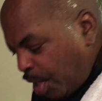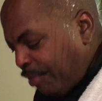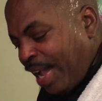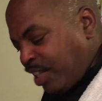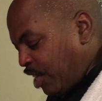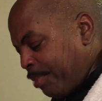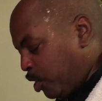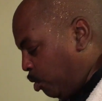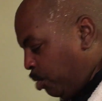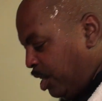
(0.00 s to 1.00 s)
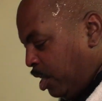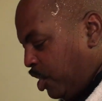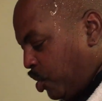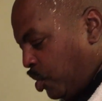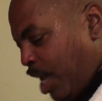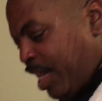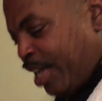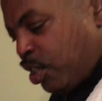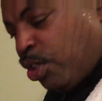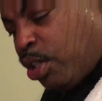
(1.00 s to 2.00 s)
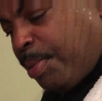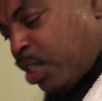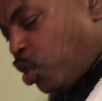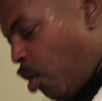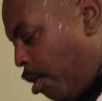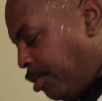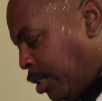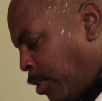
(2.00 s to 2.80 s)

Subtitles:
and that is absolutely delicious. That has a little bit of salt